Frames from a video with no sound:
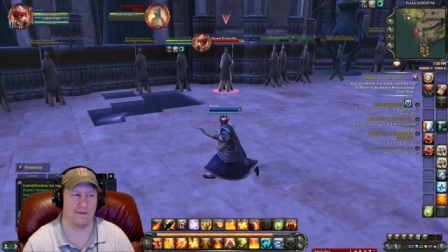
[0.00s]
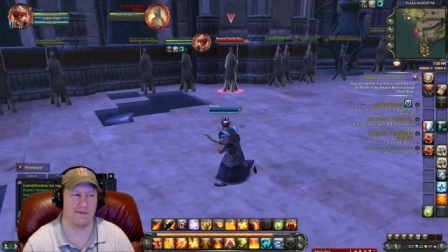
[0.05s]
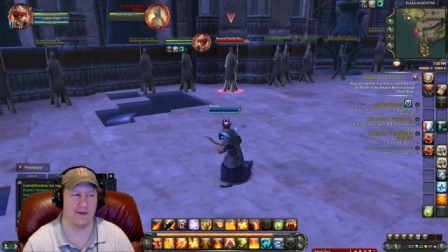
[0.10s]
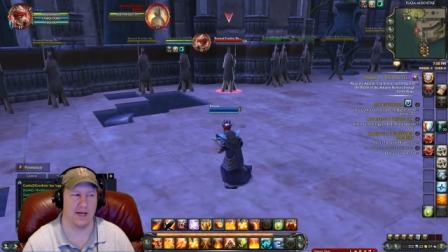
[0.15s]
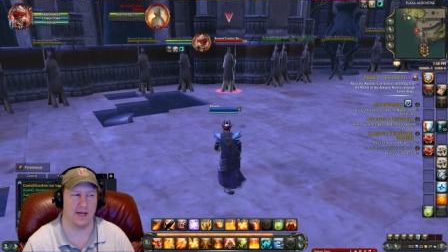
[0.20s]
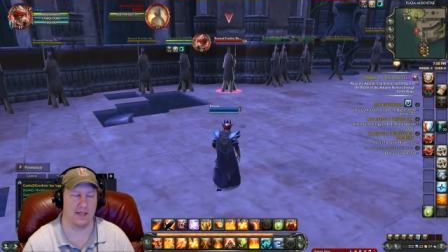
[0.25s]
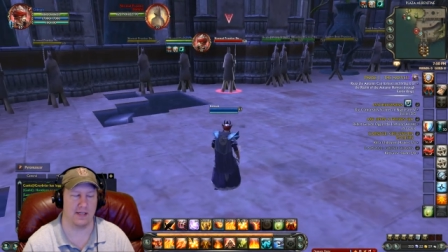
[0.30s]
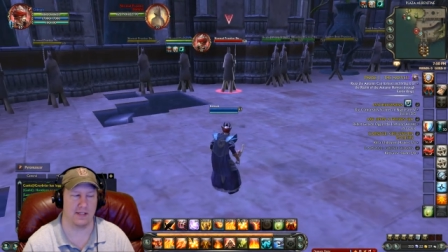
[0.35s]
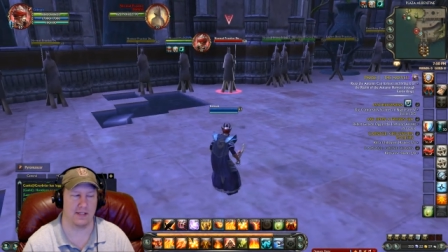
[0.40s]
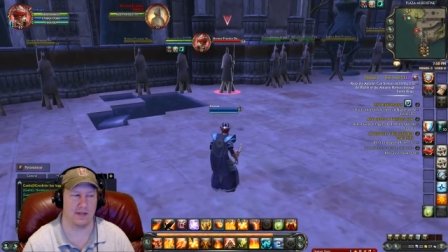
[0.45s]

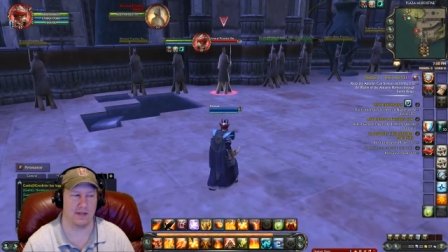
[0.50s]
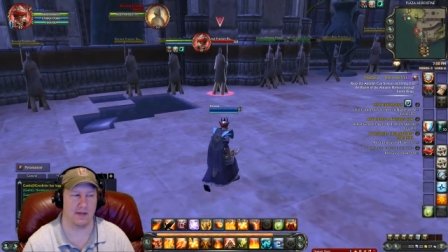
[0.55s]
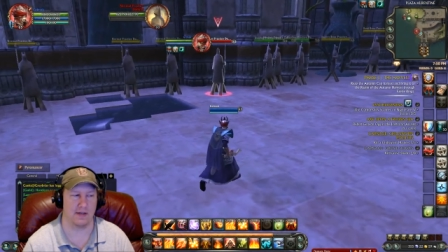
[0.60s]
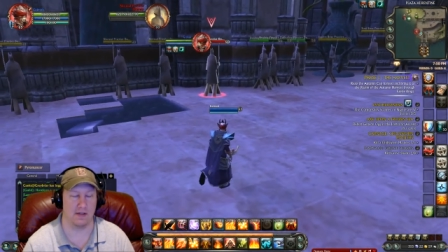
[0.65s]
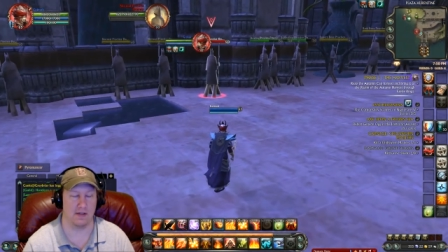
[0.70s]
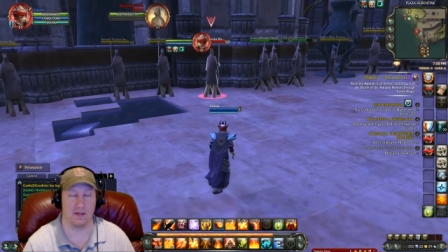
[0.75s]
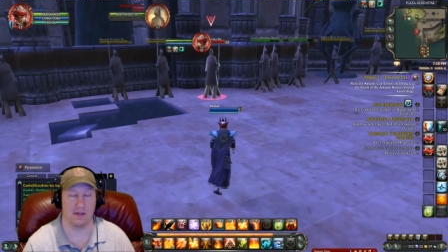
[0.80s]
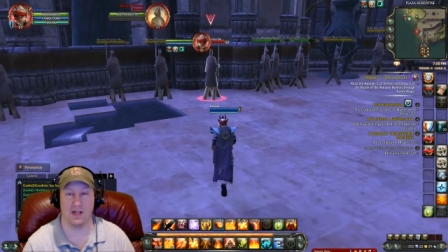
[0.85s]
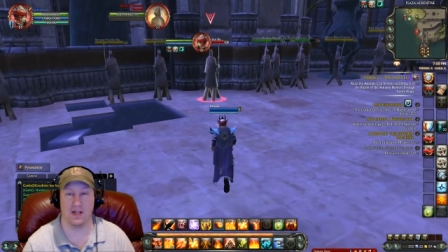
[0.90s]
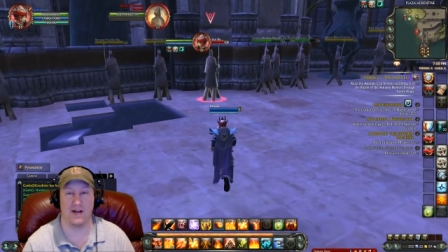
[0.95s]

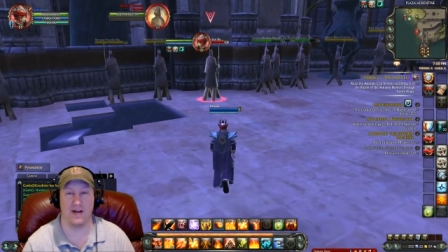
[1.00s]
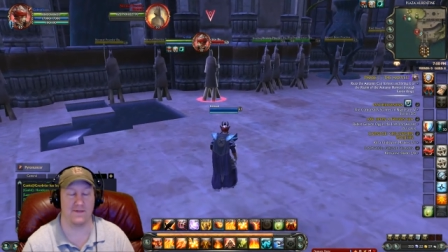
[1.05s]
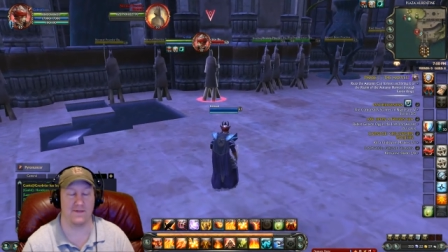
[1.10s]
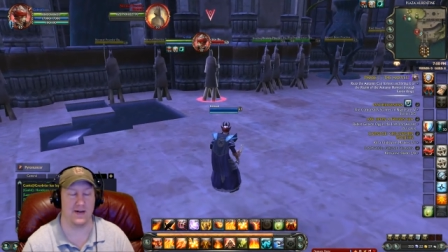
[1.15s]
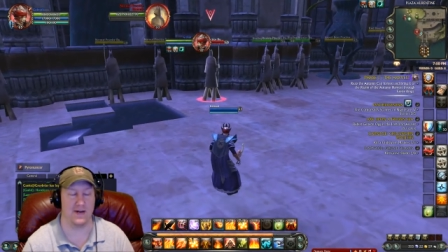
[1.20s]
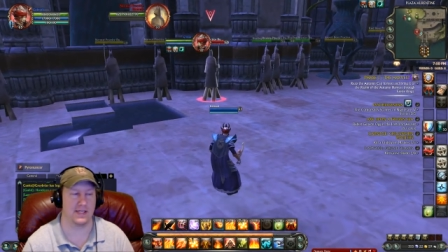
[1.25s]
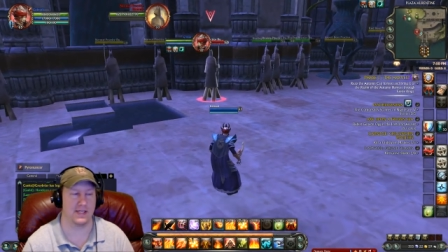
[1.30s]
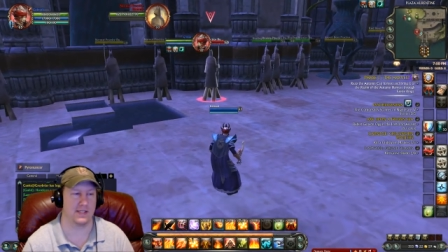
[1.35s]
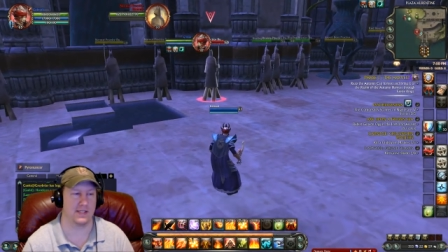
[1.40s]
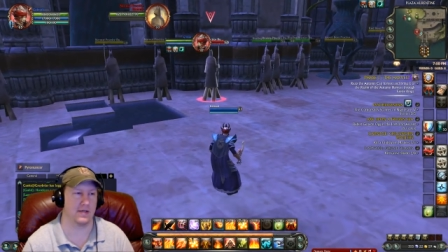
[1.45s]

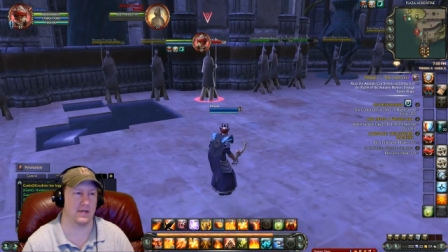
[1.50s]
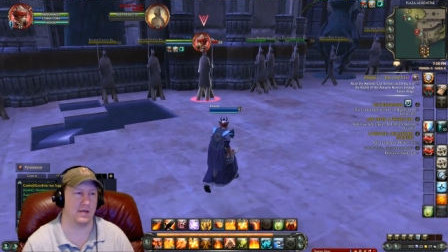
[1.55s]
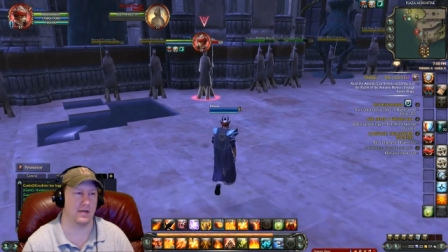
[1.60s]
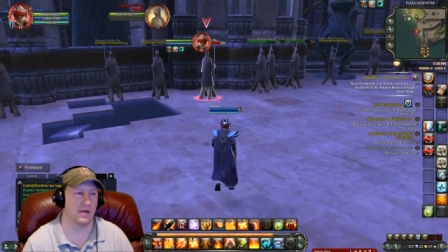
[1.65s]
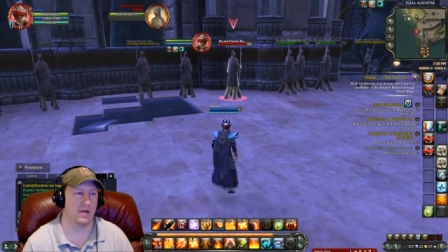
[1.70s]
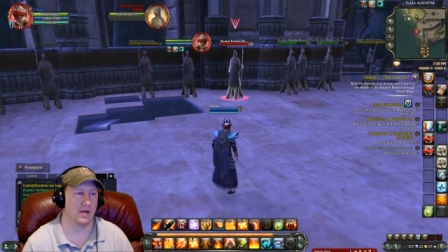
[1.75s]
faster.